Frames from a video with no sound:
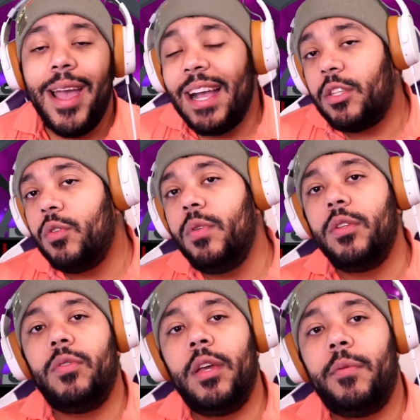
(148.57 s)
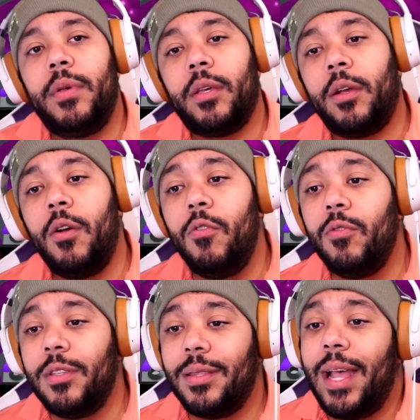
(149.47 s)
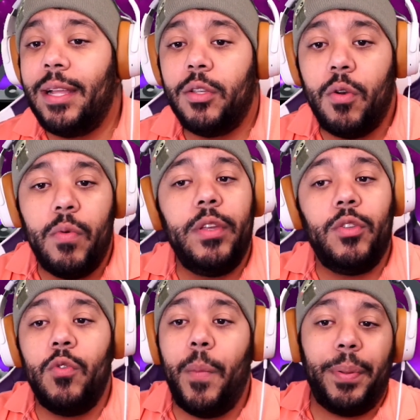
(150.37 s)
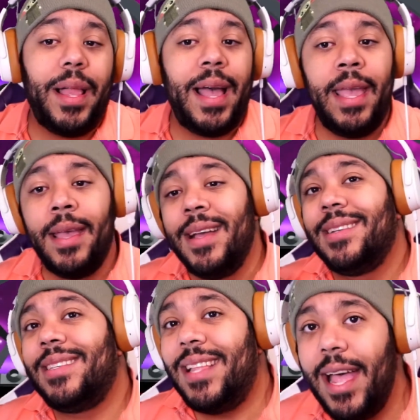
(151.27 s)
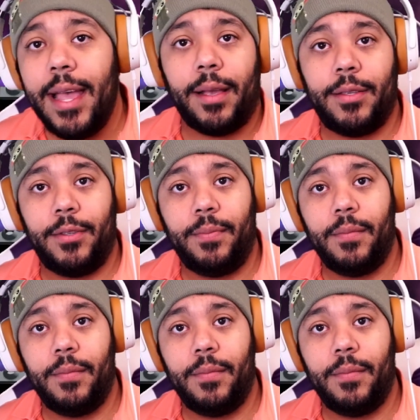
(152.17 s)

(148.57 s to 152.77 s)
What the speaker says: As soon as you hit them with the cones, that's going to apply stacks.